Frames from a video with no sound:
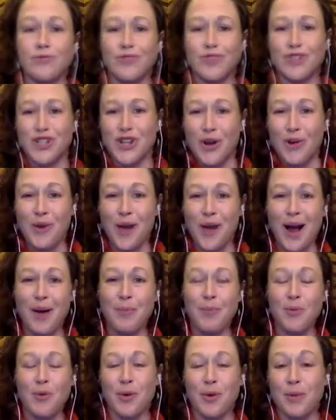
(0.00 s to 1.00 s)
show
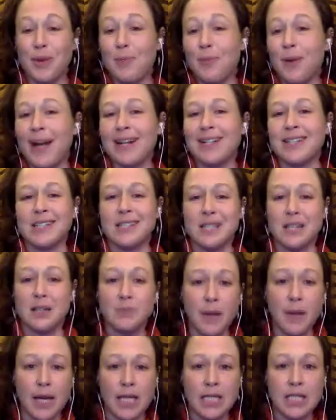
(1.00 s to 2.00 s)
up or be practiced
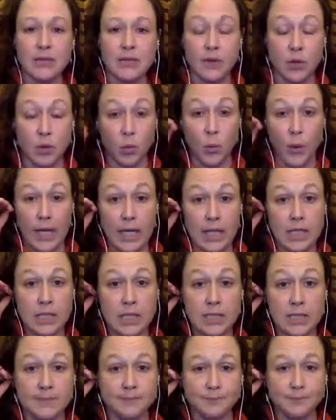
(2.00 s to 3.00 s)
in many different
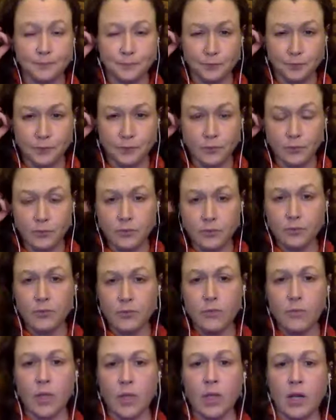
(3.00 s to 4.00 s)
ways,
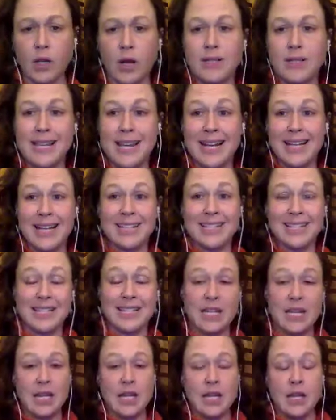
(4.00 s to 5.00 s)

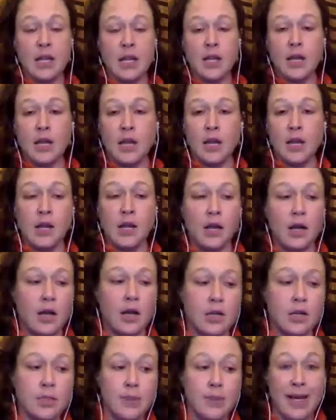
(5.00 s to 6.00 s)
contexts,
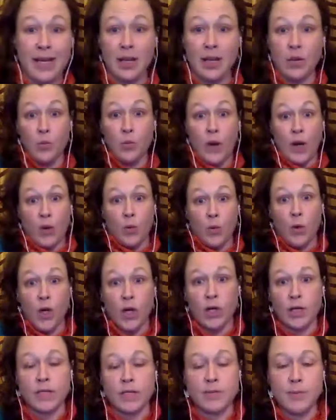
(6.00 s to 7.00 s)
depending on where
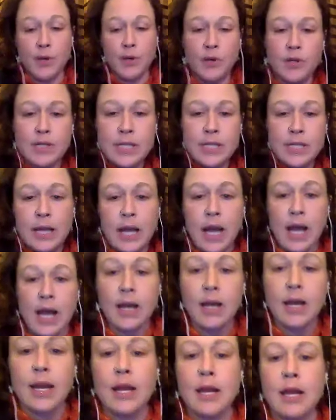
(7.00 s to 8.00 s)
we're experiencing
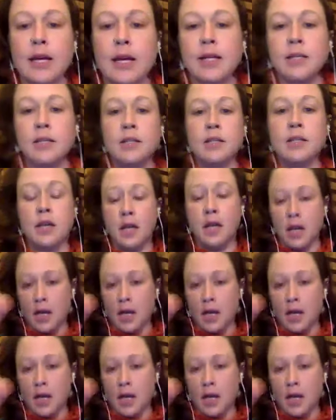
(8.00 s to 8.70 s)
that. And